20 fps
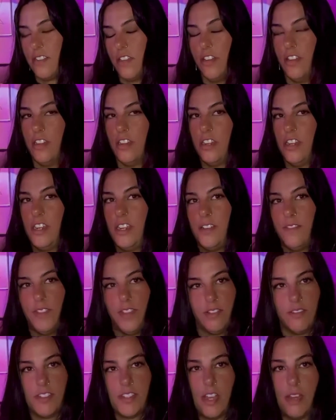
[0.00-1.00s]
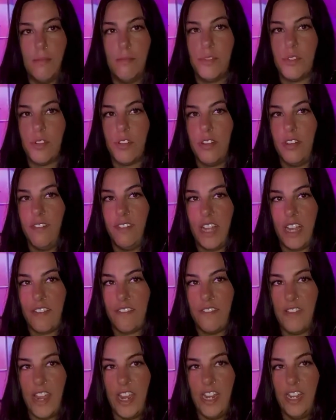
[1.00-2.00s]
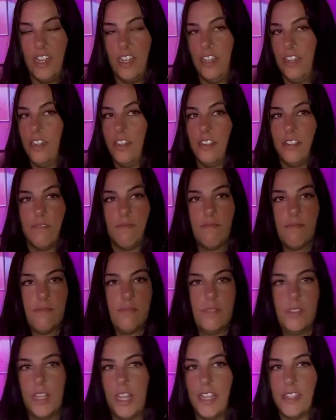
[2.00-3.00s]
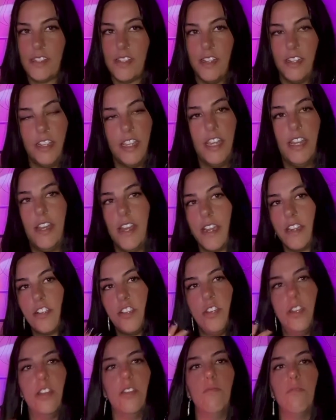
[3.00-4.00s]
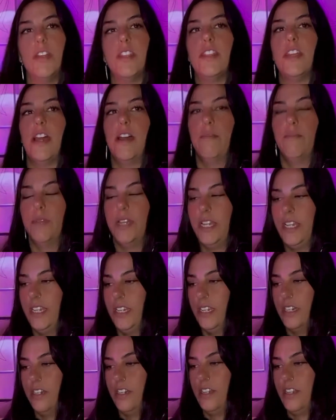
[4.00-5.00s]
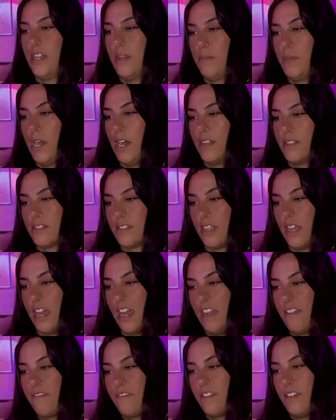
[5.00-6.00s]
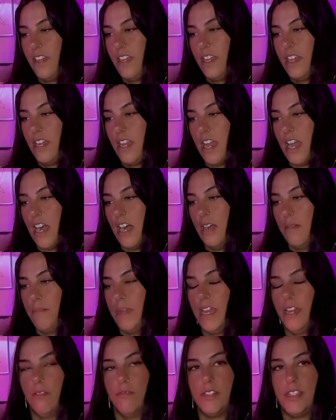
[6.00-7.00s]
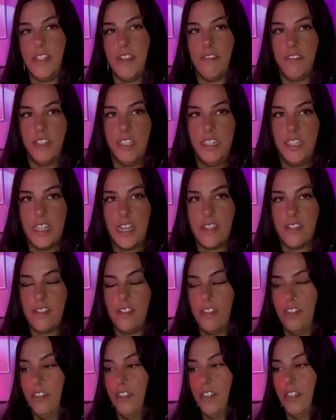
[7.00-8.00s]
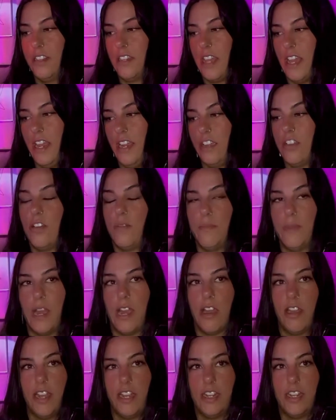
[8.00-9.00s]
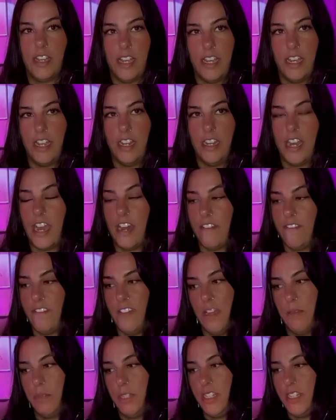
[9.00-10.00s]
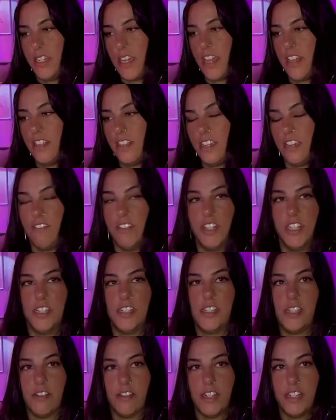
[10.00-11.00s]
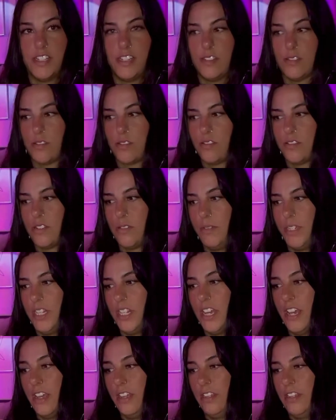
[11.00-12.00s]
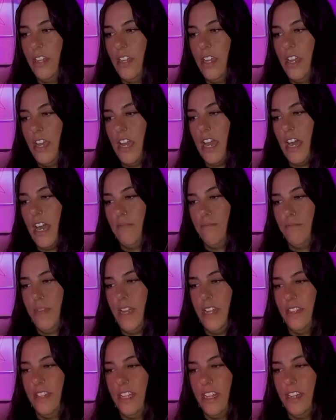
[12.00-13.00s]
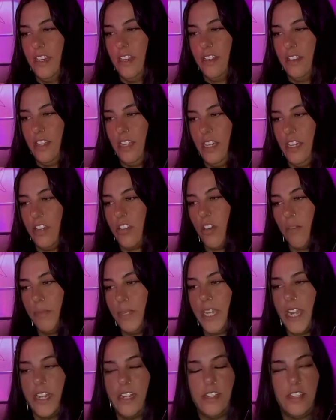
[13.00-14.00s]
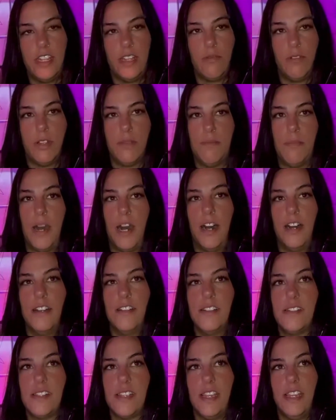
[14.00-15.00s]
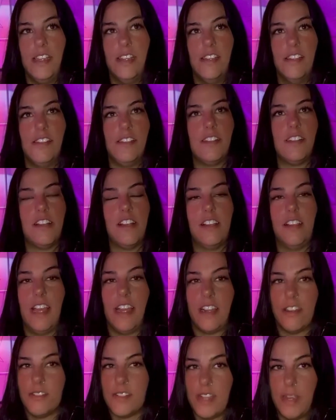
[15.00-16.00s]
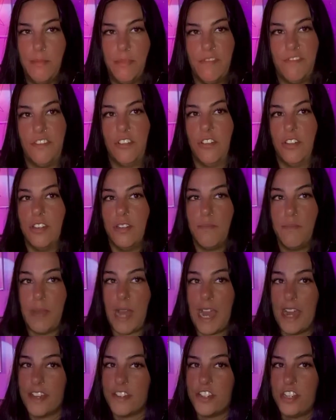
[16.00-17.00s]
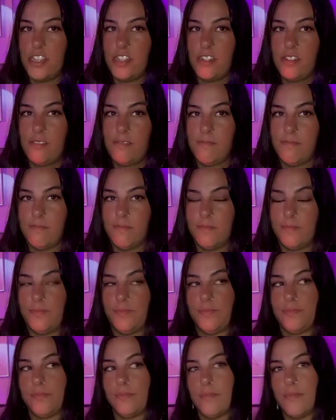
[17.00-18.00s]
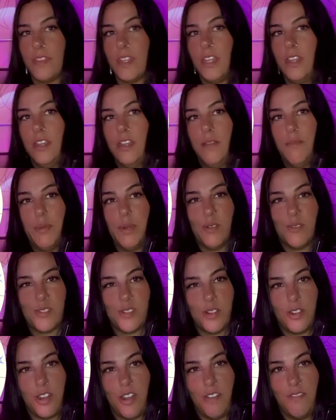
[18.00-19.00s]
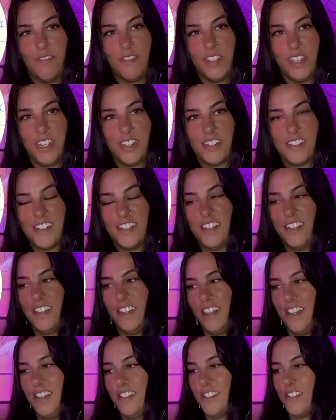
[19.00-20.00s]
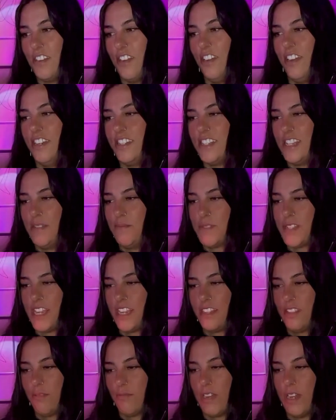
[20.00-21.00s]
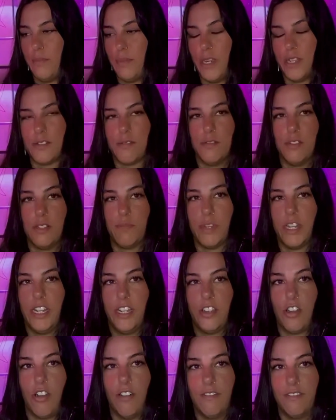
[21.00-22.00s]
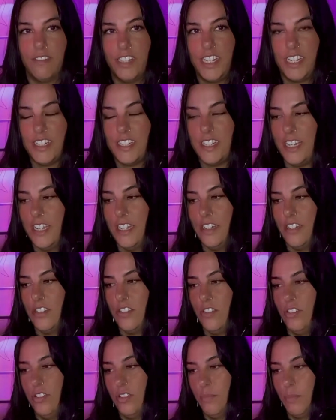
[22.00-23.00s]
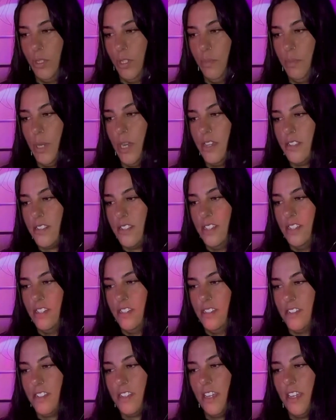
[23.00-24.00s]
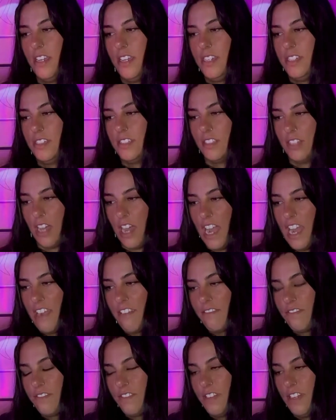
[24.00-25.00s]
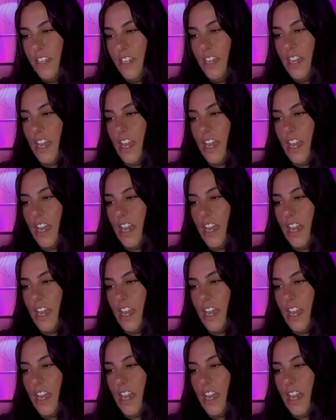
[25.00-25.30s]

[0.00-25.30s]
So there was some sort of like fated lesson connection with them in their past life, and it was definitely destined that they got married and had a family together, given that Ceres is also in there. And then the complicated thing with Mars is, like I was saying before, passion, but also conflict. So it seems like the red person was bringing conflict into the blue person's life.